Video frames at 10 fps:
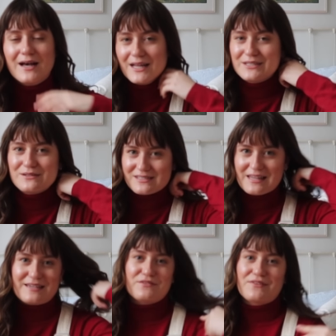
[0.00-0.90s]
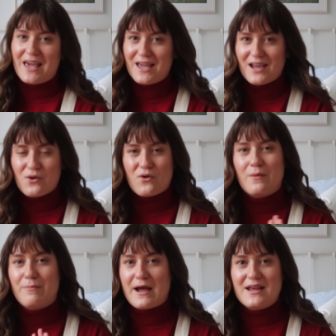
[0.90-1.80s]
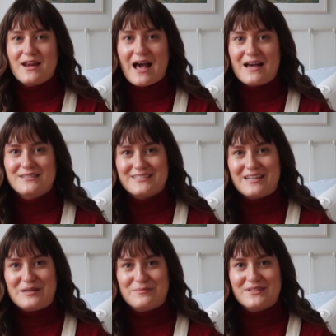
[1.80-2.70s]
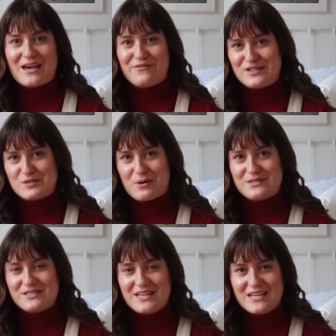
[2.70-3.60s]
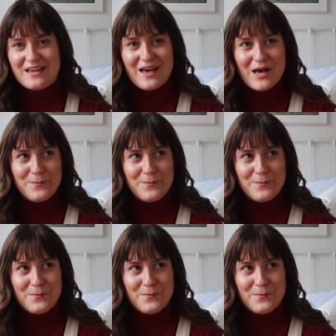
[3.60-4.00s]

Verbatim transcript: a little slice of cake or a bite at um, Cafe Sabarsky.